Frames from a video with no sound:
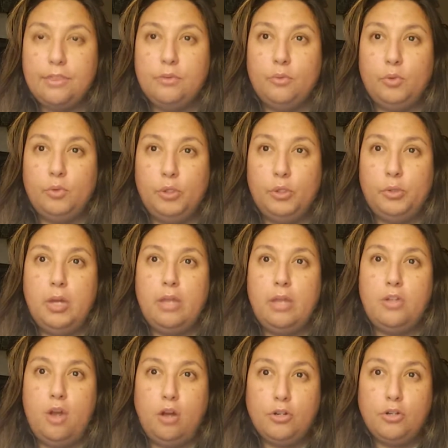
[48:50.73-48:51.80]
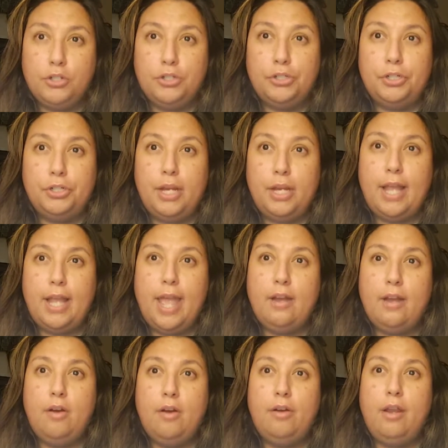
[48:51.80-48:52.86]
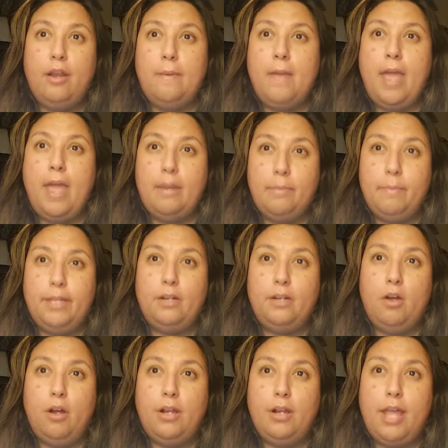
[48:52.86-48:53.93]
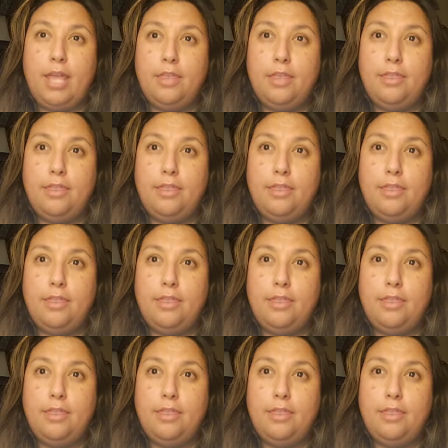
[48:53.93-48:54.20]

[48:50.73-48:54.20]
through a doctor and had been on a